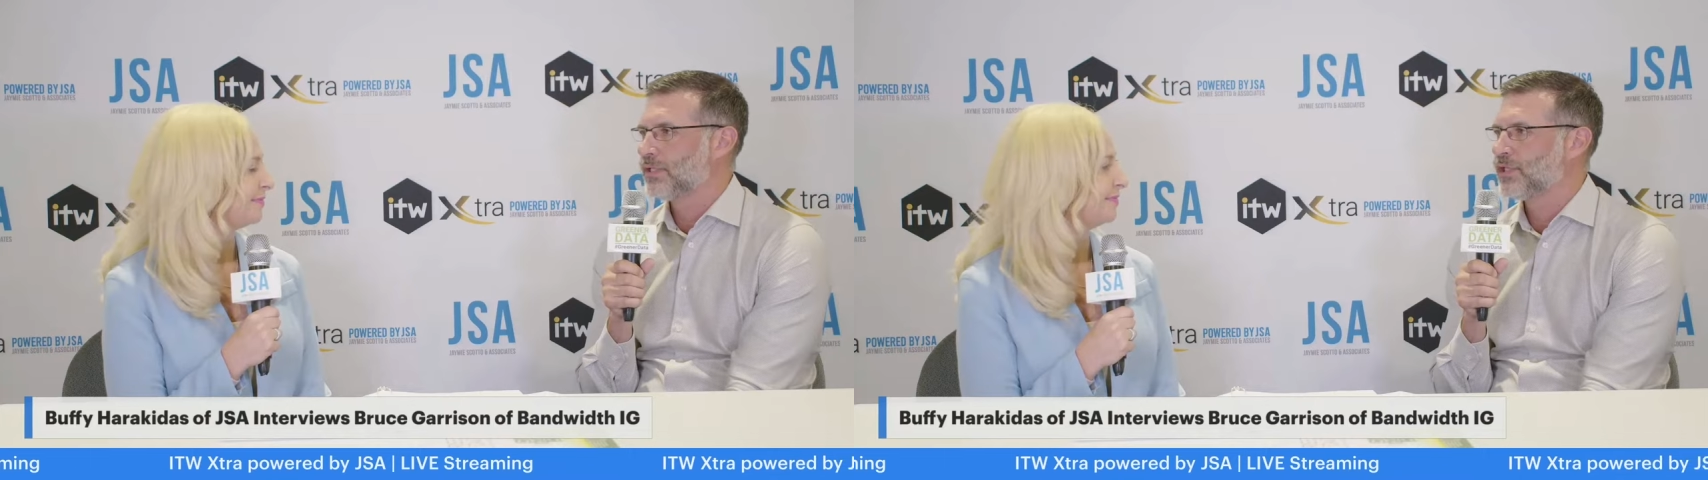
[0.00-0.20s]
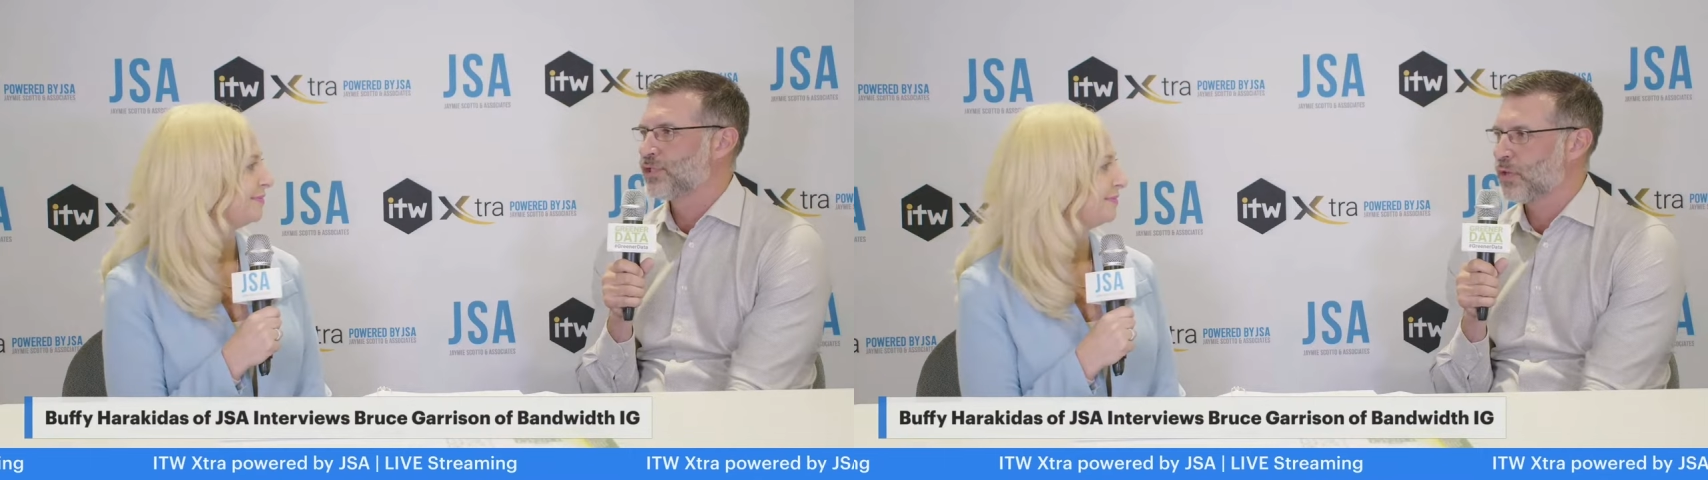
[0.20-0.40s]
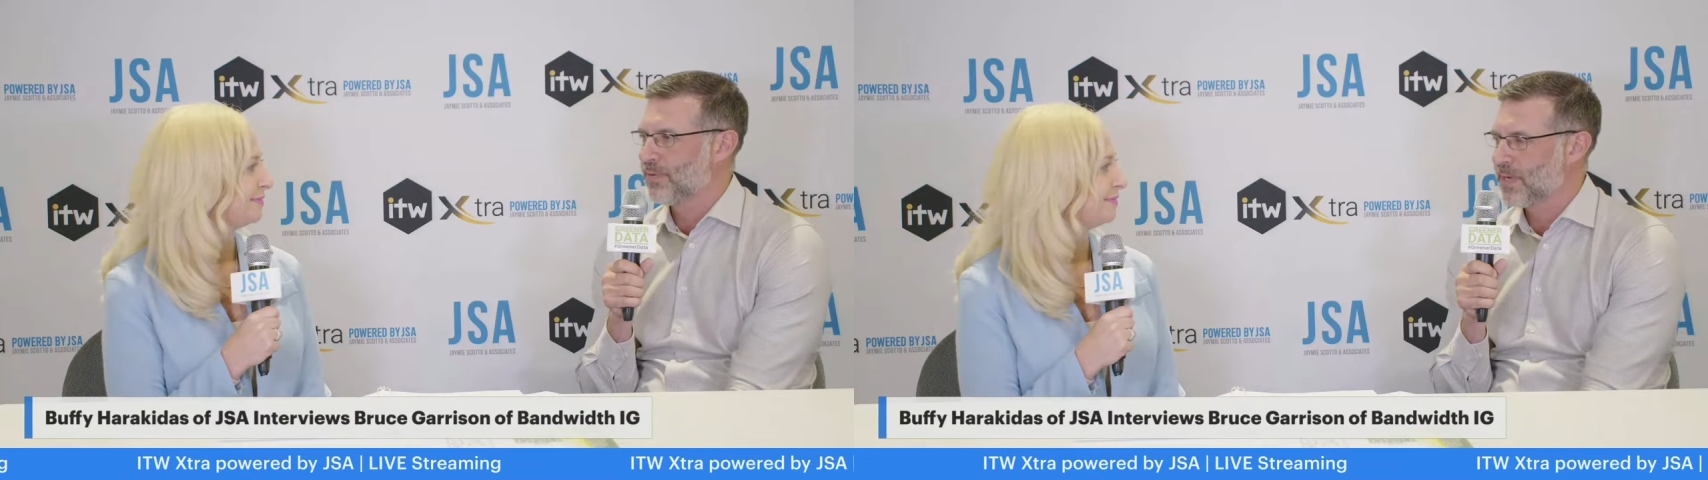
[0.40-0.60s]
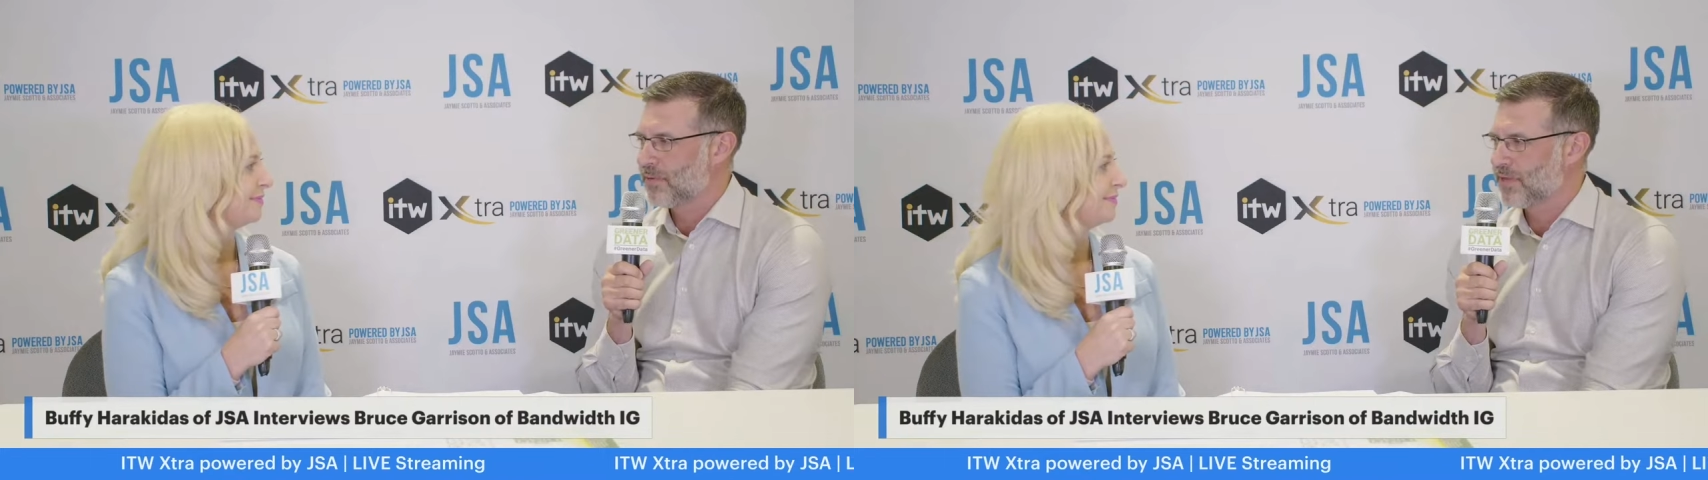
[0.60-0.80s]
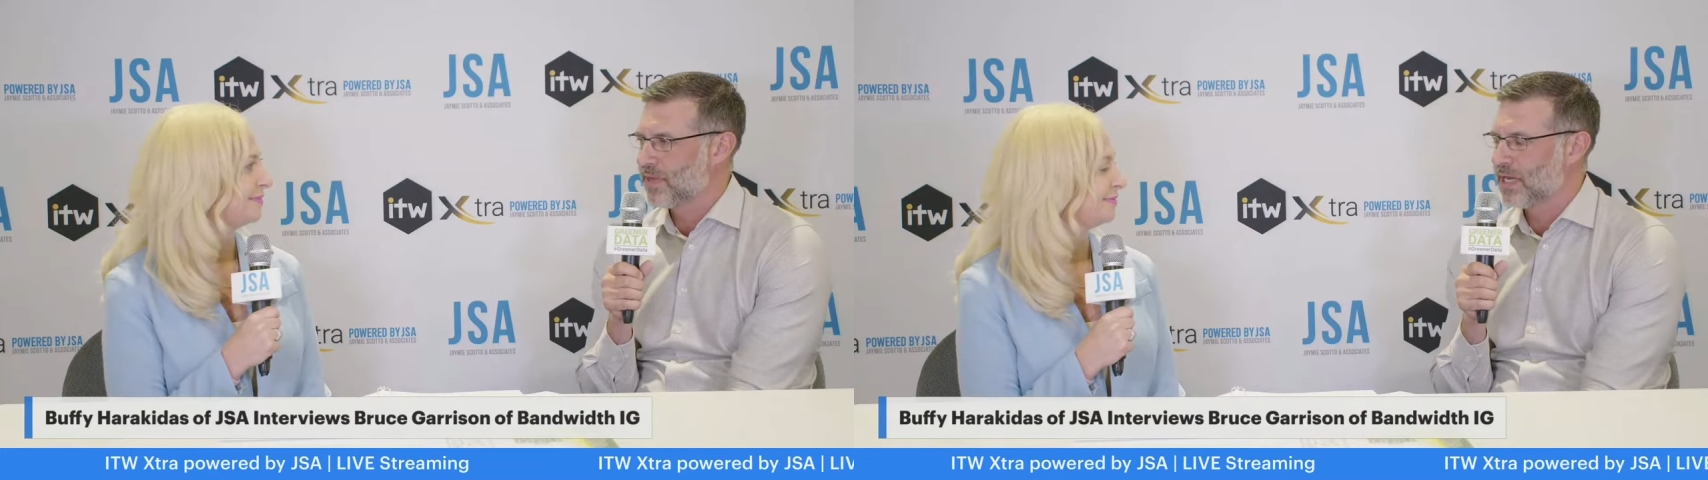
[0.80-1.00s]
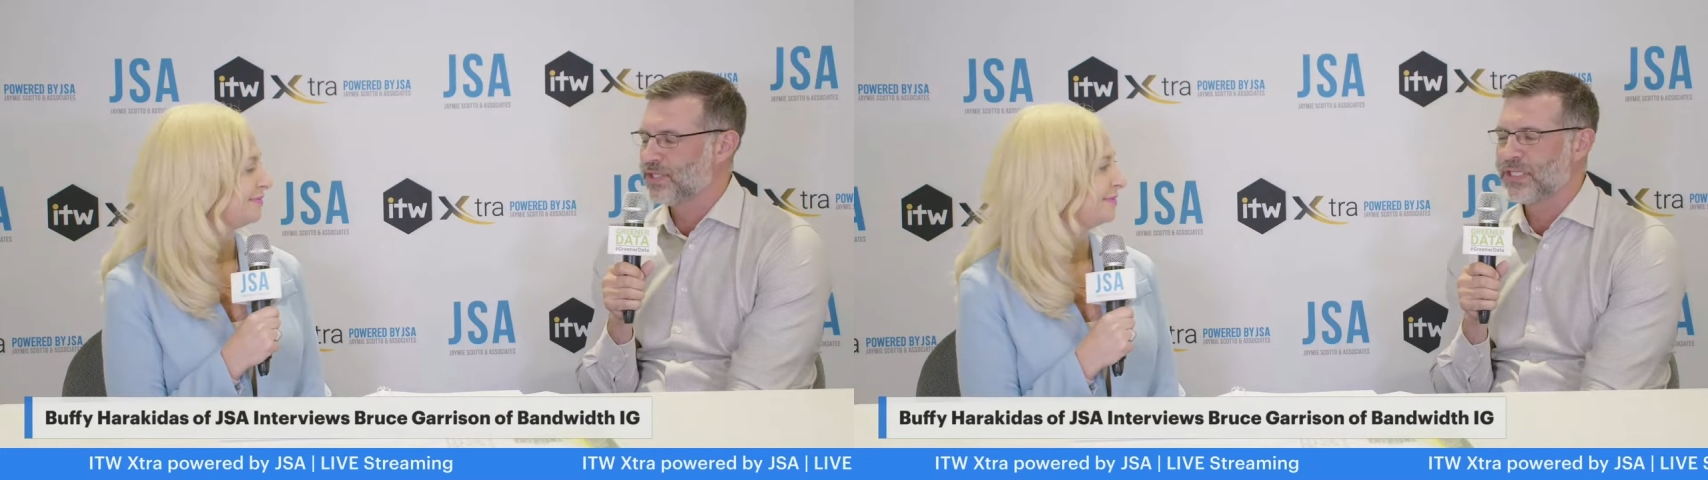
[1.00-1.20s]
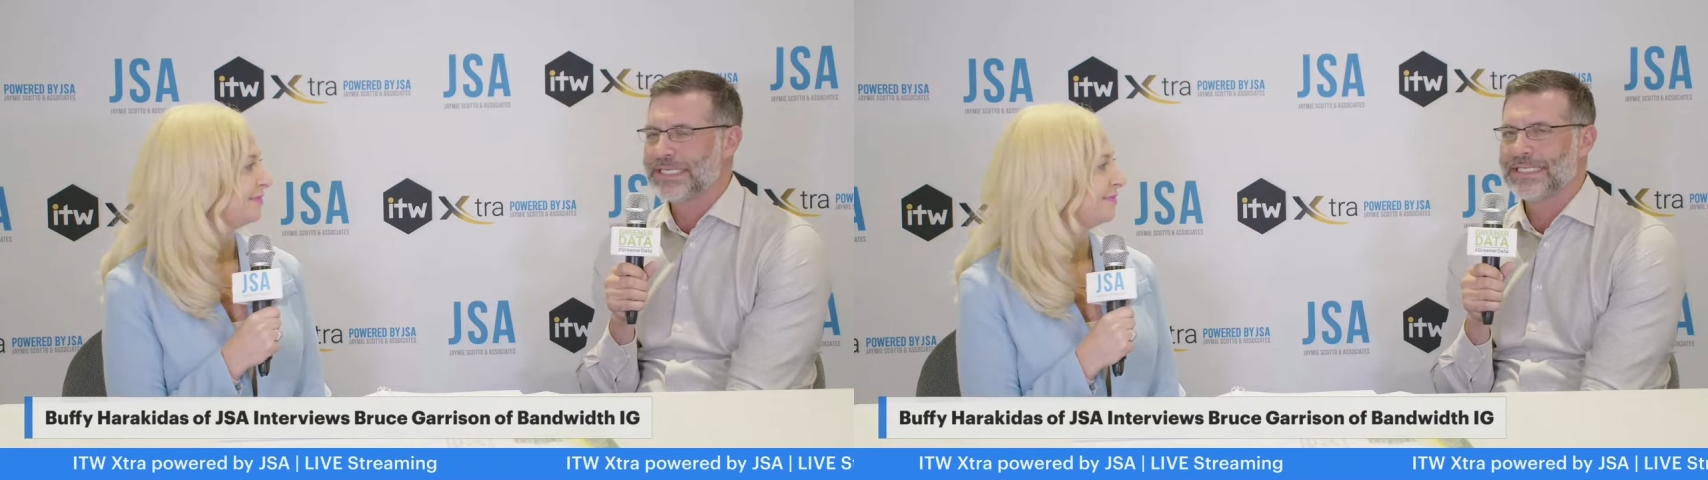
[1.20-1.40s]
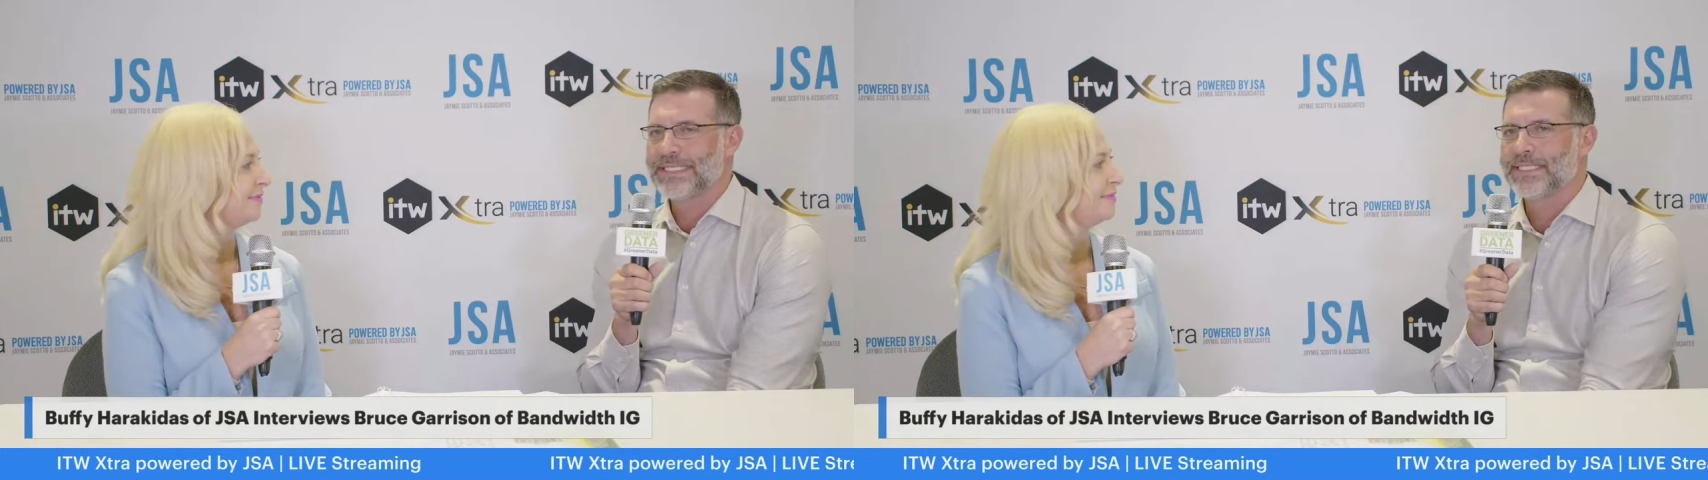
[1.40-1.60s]
to join Bandwidth IG
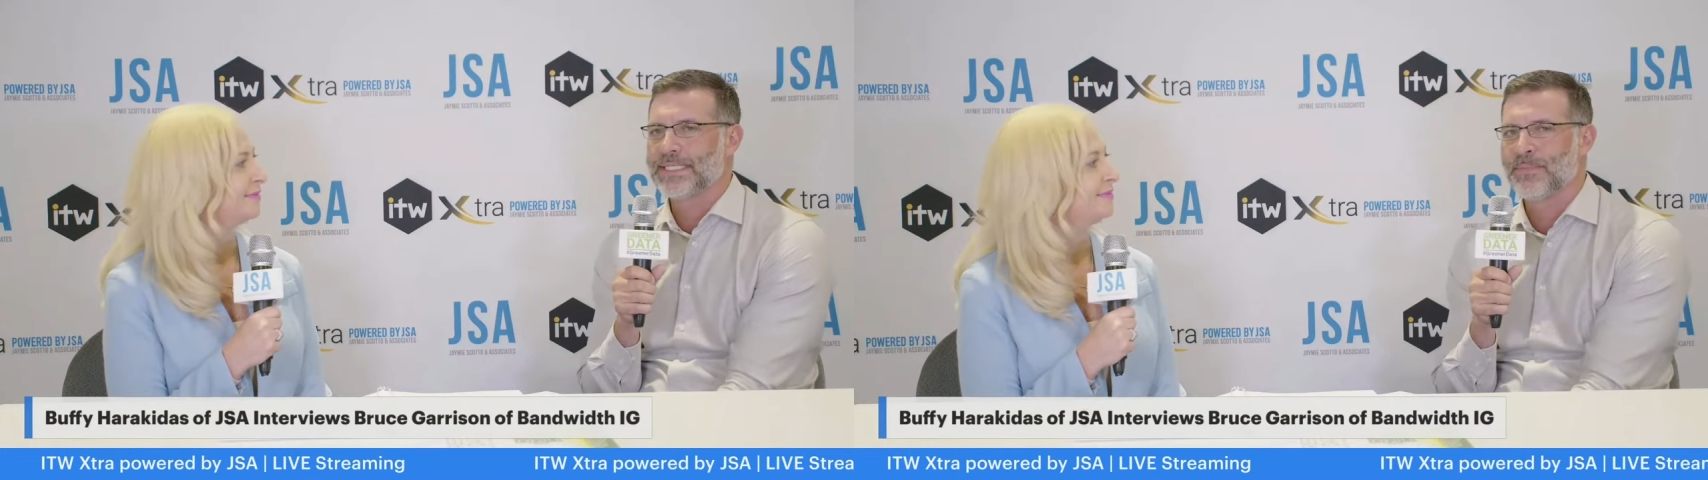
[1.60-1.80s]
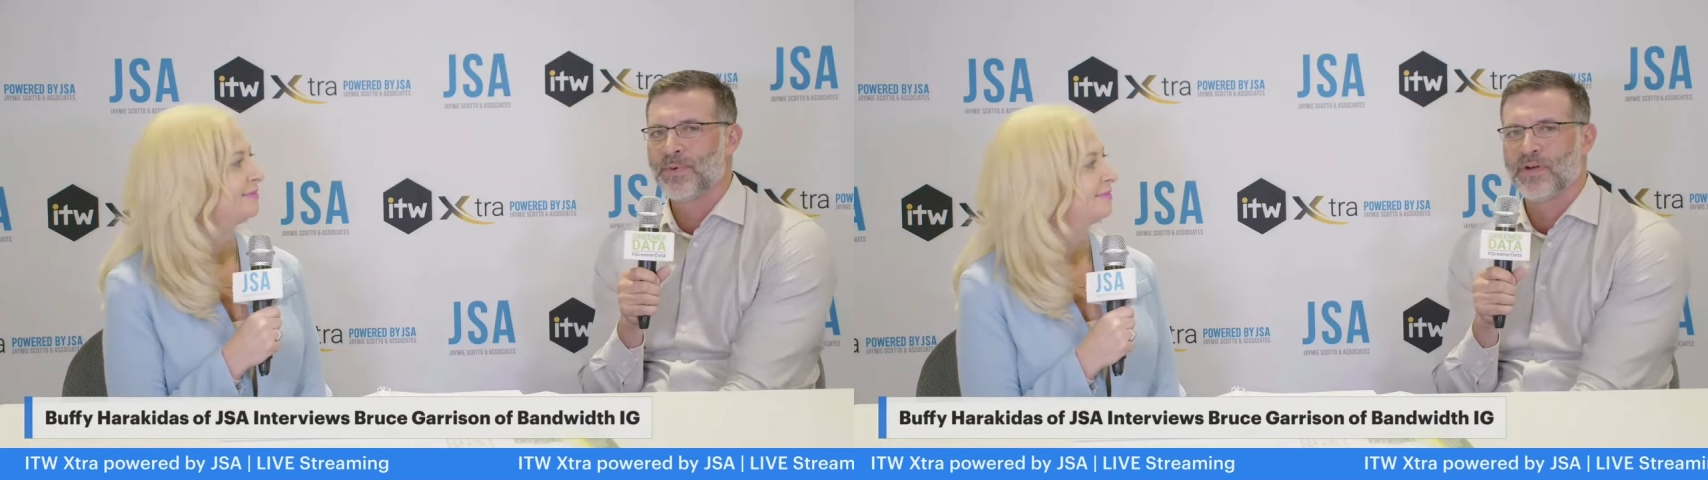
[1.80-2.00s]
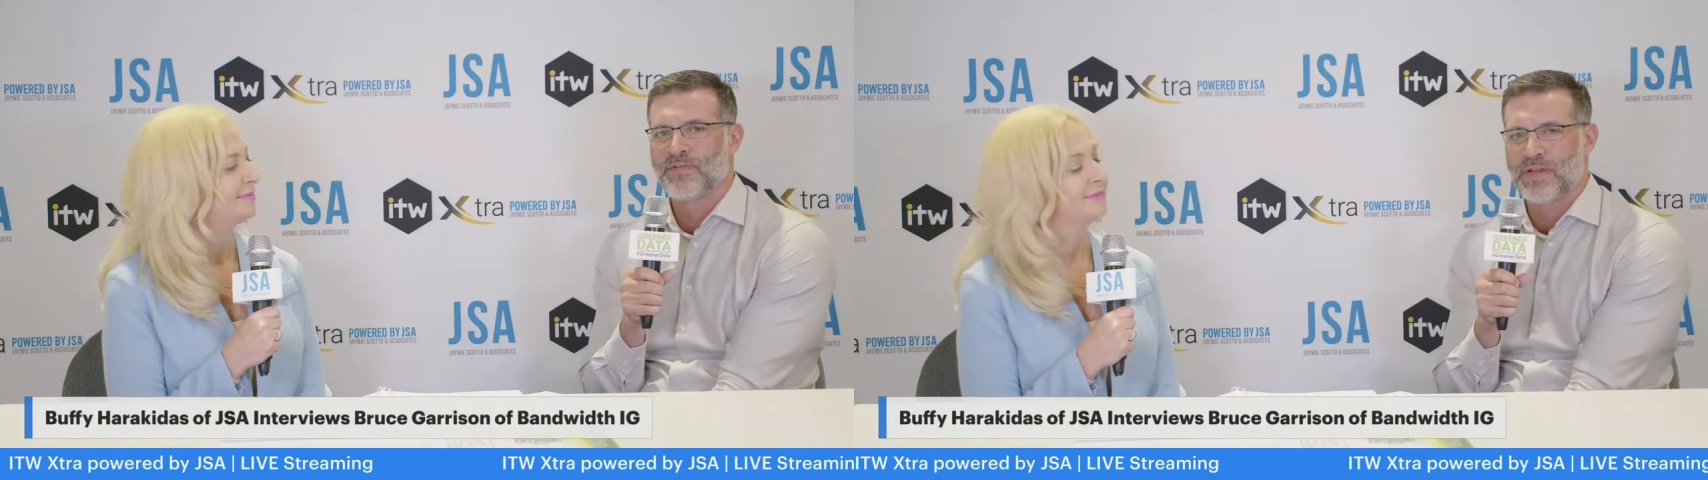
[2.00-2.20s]
in December of